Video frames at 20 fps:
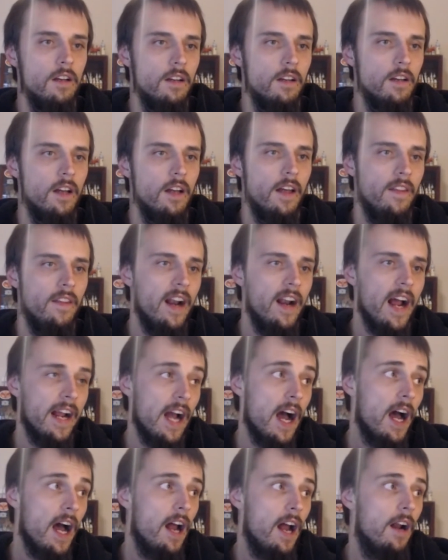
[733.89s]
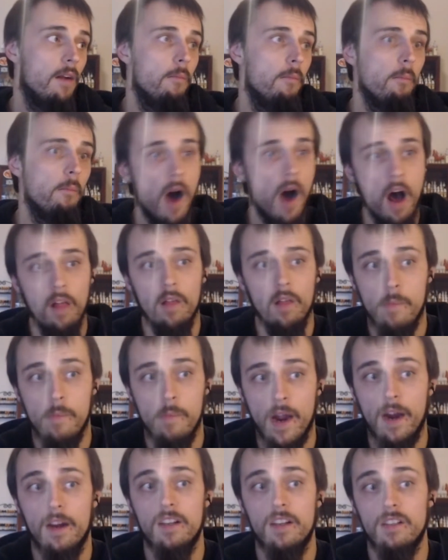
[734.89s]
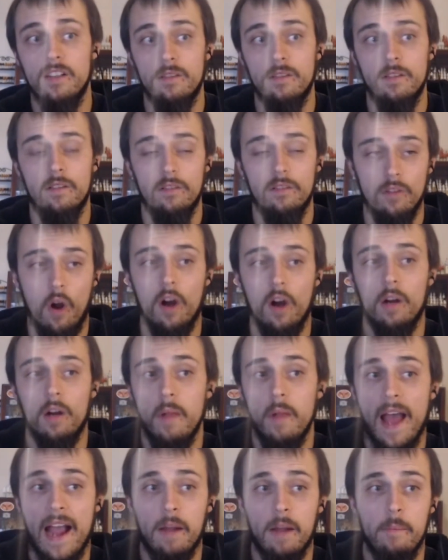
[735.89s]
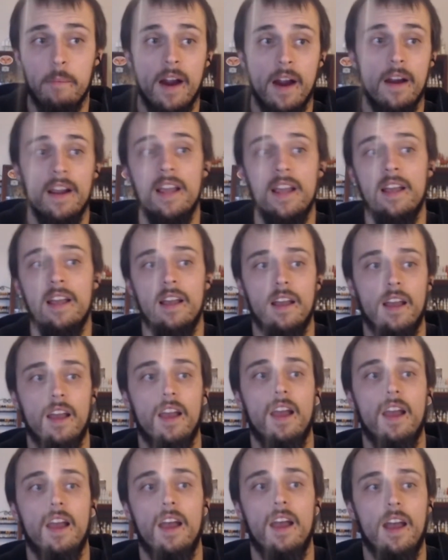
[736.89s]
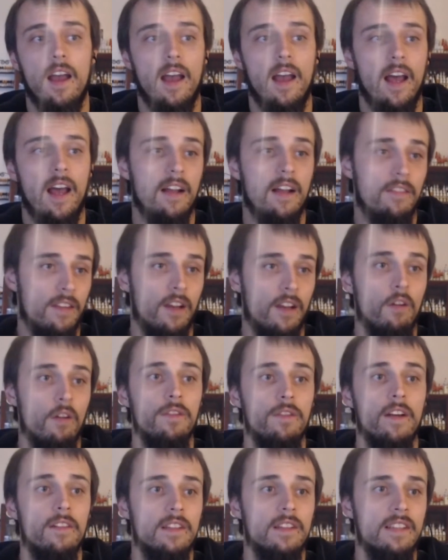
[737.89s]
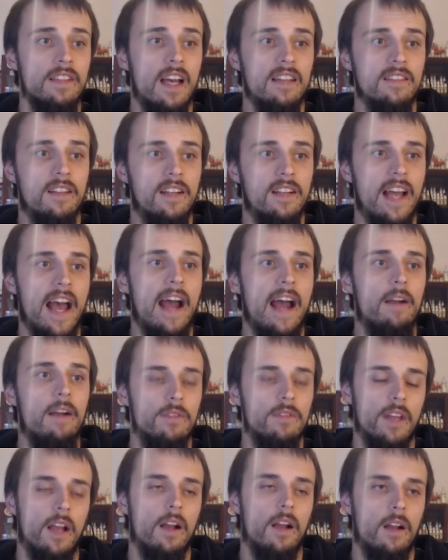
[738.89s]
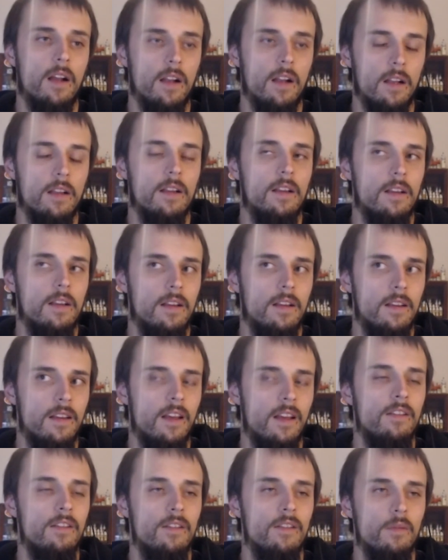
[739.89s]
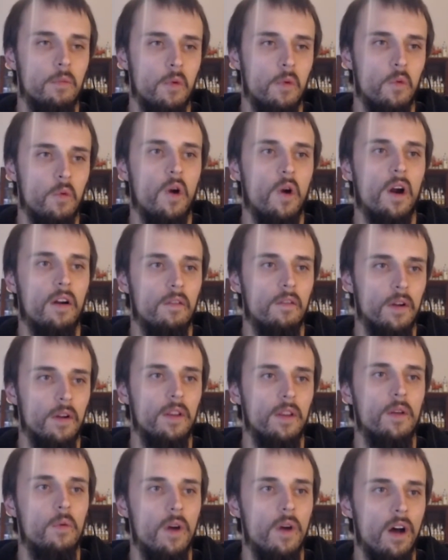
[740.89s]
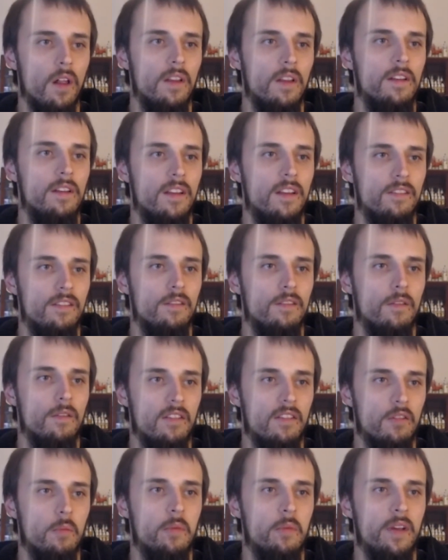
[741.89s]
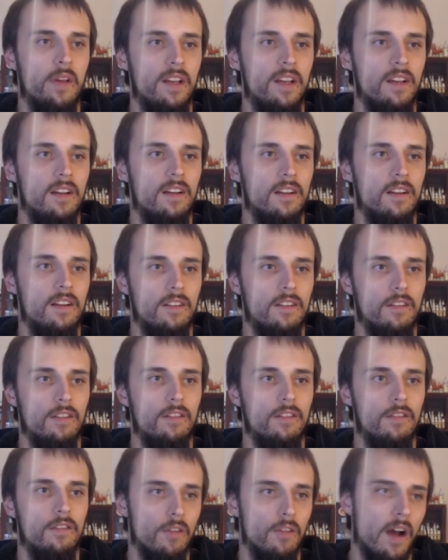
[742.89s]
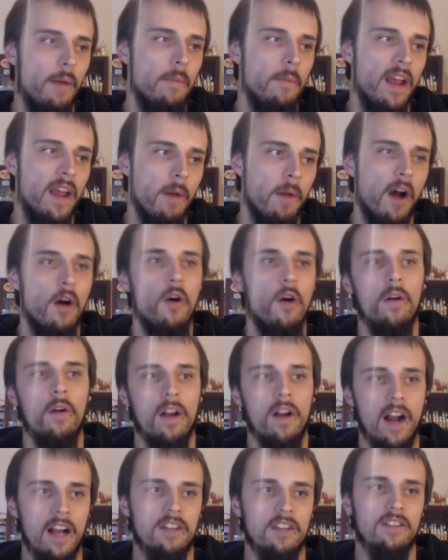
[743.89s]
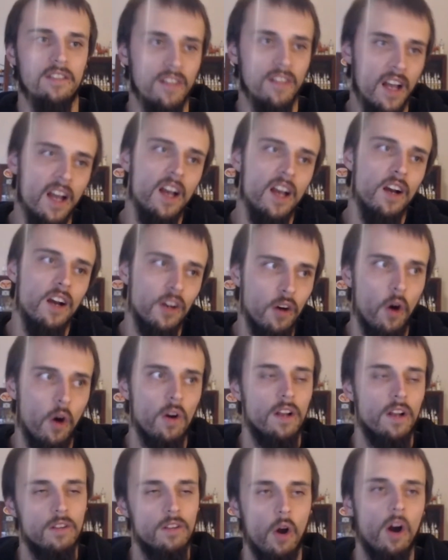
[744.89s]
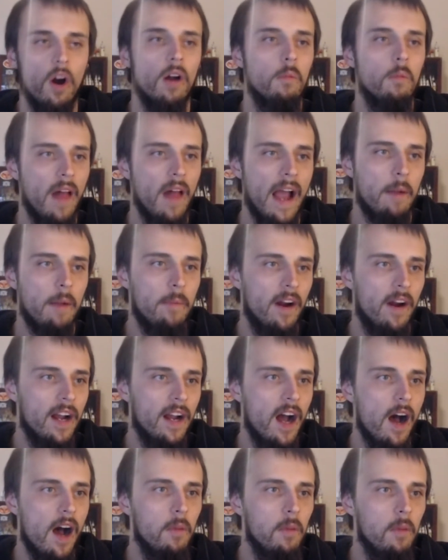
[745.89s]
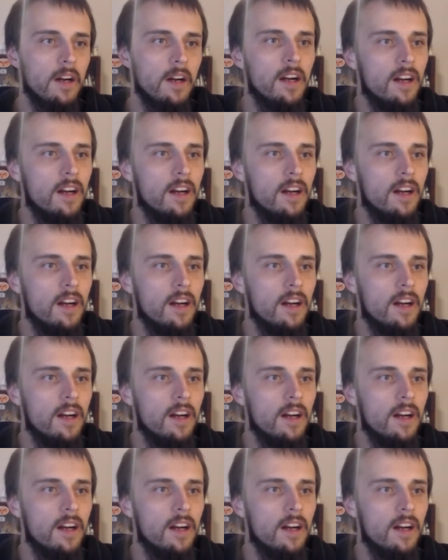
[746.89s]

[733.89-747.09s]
And then I got Mollenberry's Dark Blackberry, and I single flavor tested that and was like, this would work really well in this recipe. So I made my own, and I just called it Dark Blackberry Cobbler.